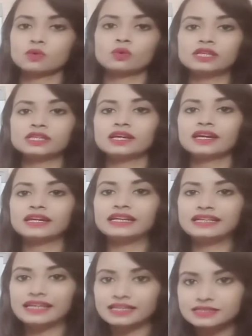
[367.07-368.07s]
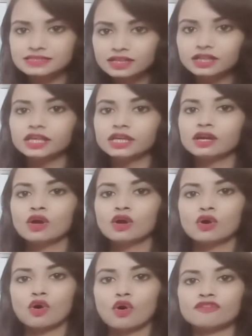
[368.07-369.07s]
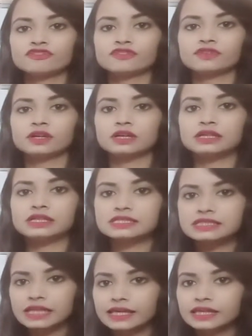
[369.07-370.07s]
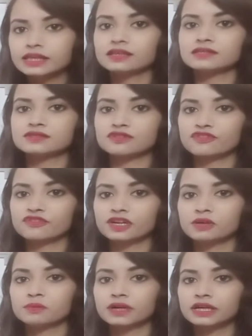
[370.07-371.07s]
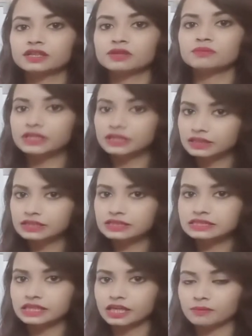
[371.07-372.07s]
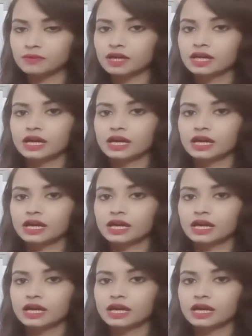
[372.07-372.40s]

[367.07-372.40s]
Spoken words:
Only the intensity of disliking is different, but the meaning is same.